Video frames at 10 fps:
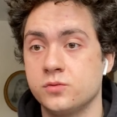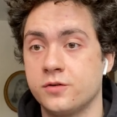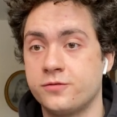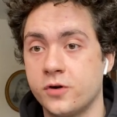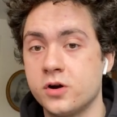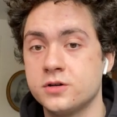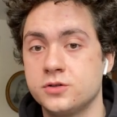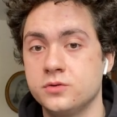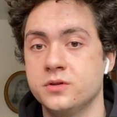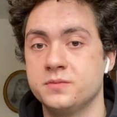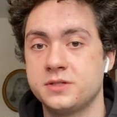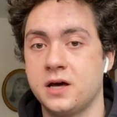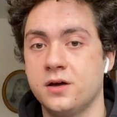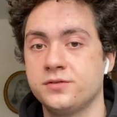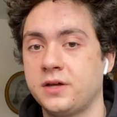referred to
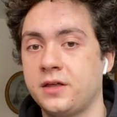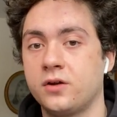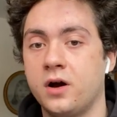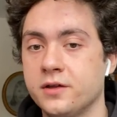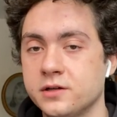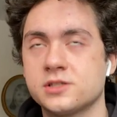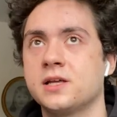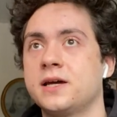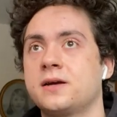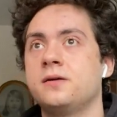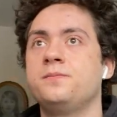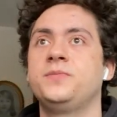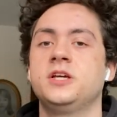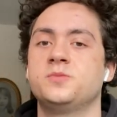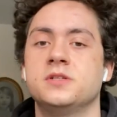themselves and their others. Like,
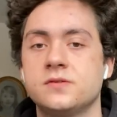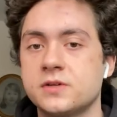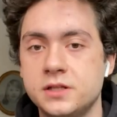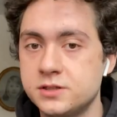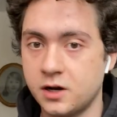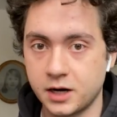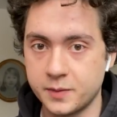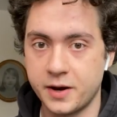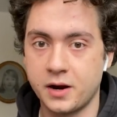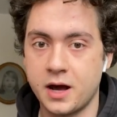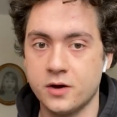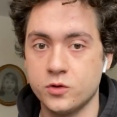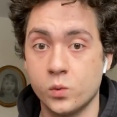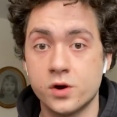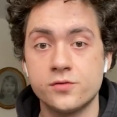they specifically talk about how the
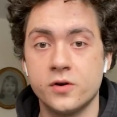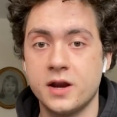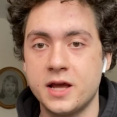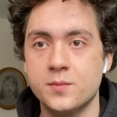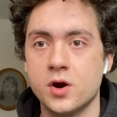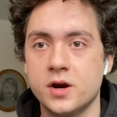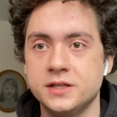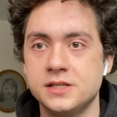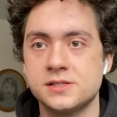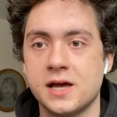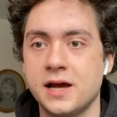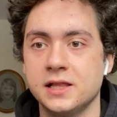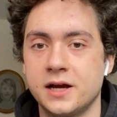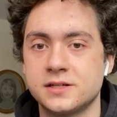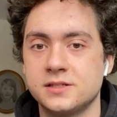word for neighbor in these
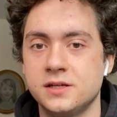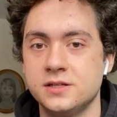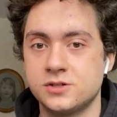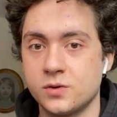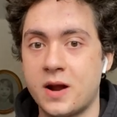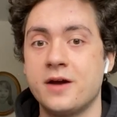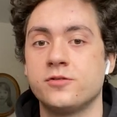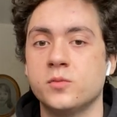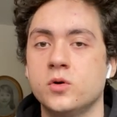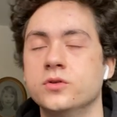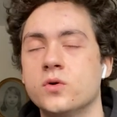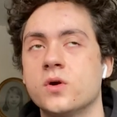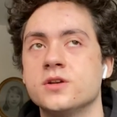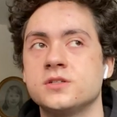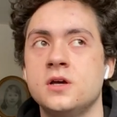dialects is derived from Old
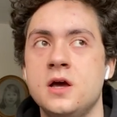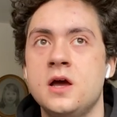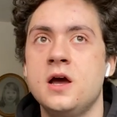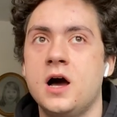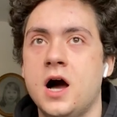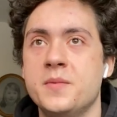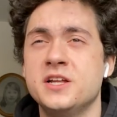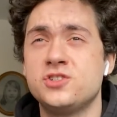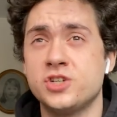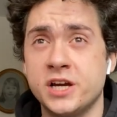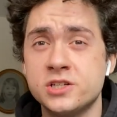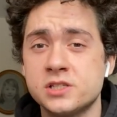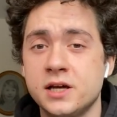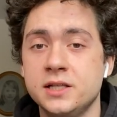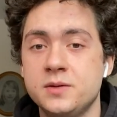Norse, and it's changed
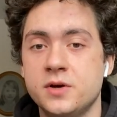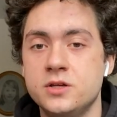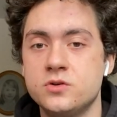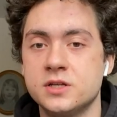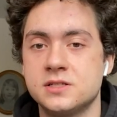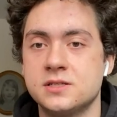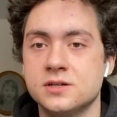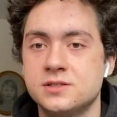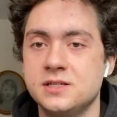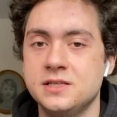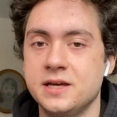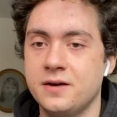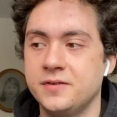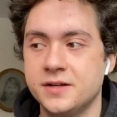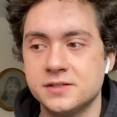slightly, but you can still see the
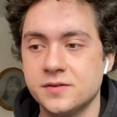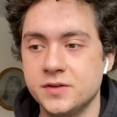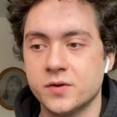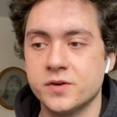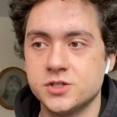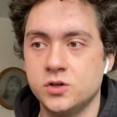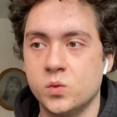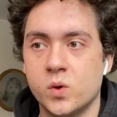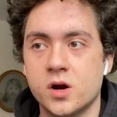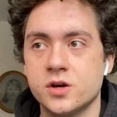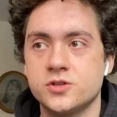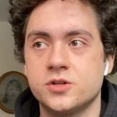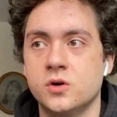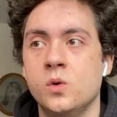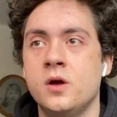evidence of the original word.
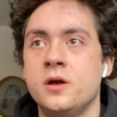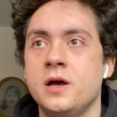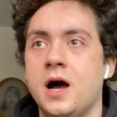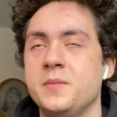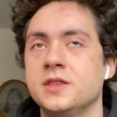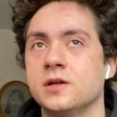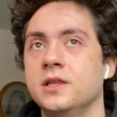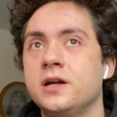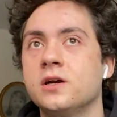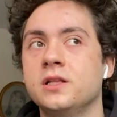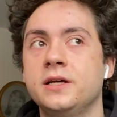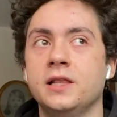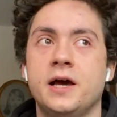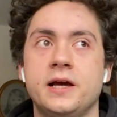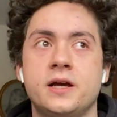So, I mean, they're literally
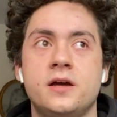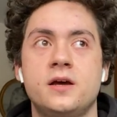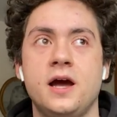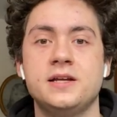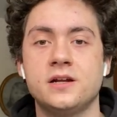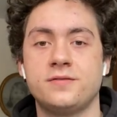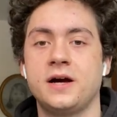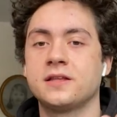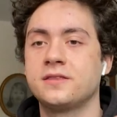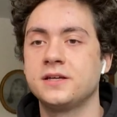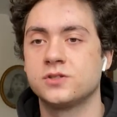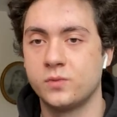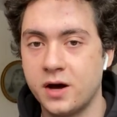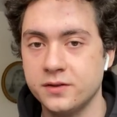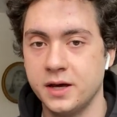like identifying the things
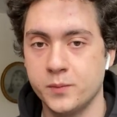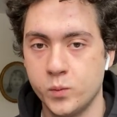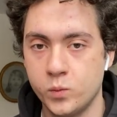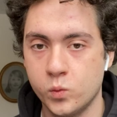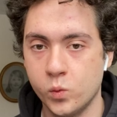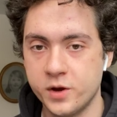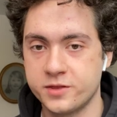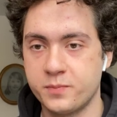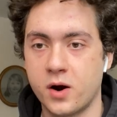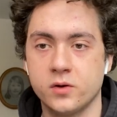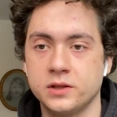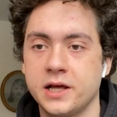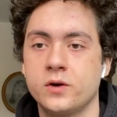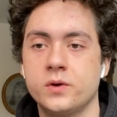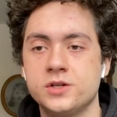around them with borrowed
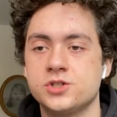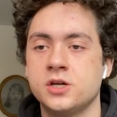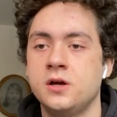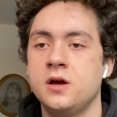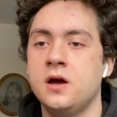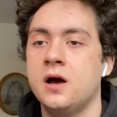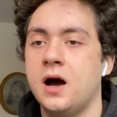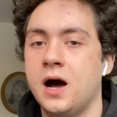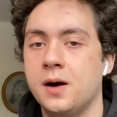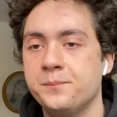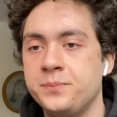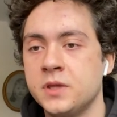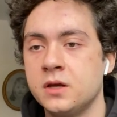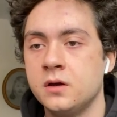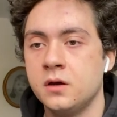language.
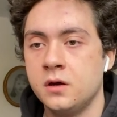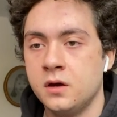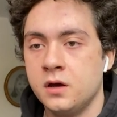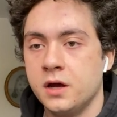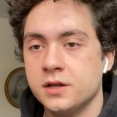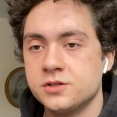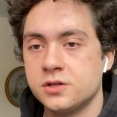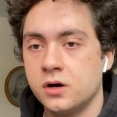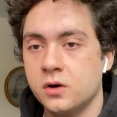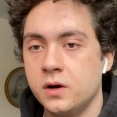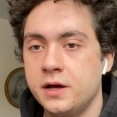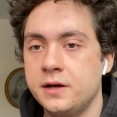And so,